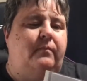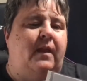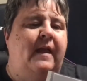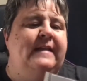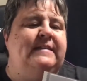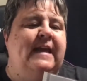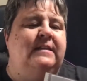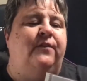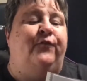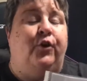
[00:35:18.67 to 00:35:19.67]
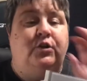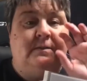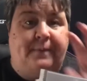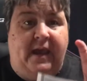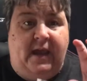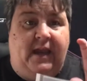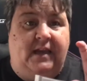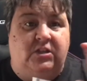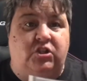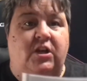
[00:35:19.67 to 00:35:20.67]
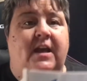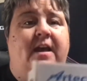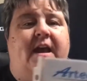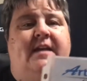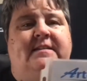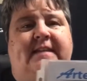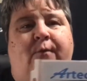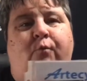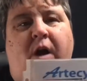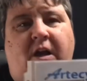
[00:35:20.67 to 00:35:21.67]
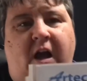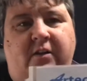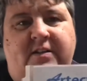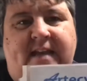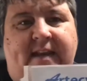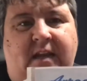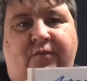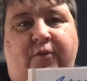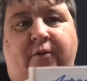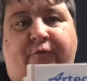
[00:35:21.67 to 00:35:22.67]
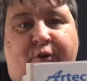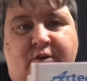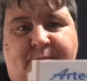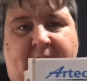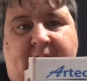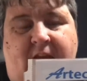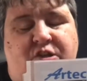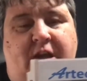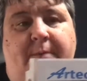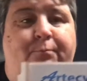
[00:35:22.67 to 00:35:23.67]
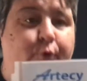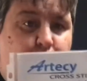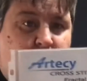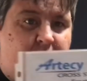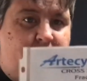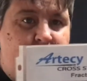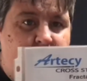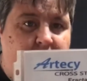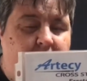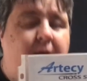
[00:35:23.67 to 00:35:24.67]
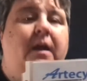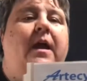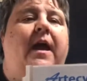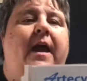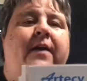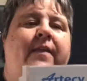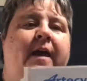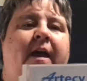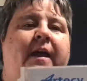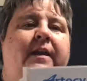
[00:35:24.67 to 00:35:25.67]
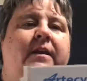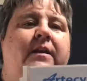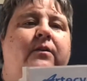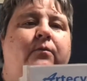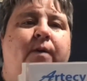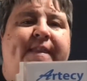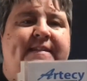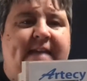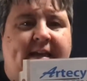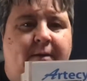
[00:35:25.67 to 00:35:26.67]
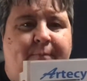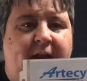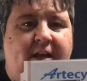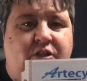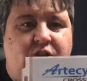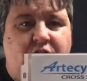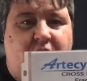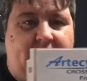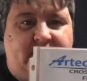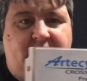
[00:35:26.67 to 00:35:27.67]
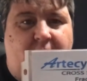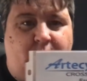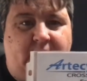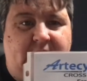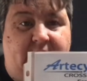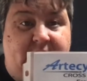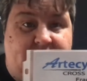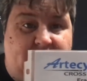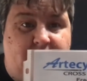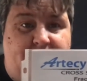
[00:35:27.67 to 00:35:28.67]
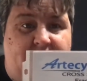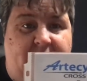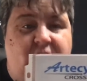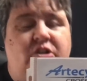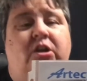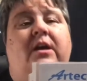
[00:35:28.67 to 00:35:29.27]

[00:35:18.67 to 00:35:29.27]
and take the first page and see what colors I need for the first page and pull them. And then when the second page, I start working on the second page,